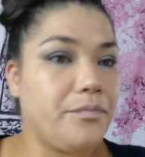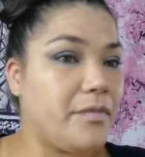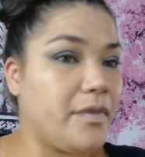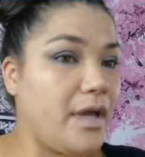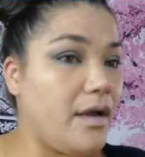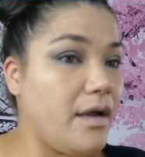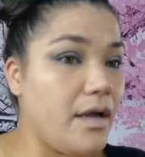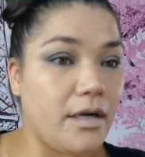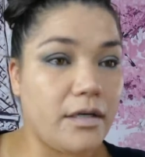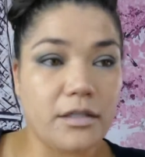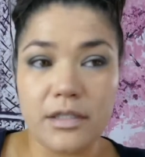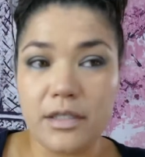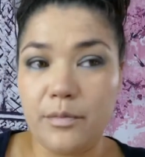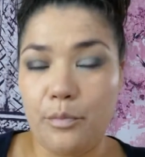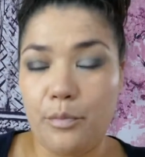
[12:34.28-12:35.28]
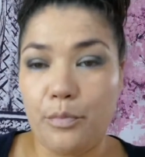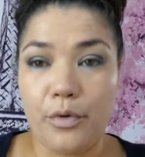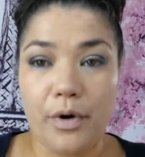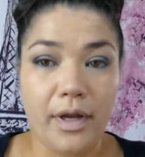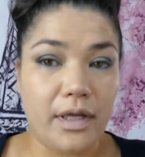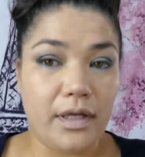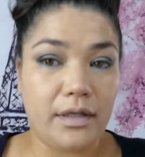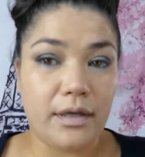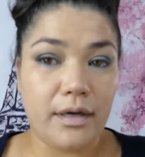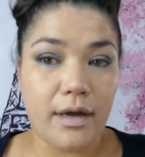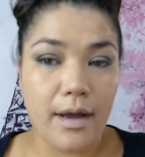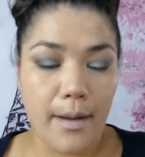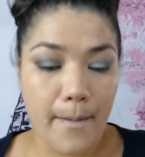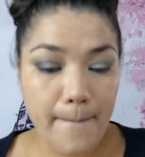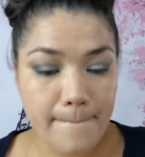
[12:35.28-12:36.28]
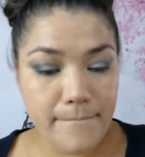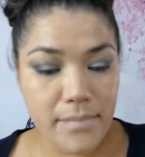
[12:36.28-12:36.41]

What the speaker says: That actually brightened up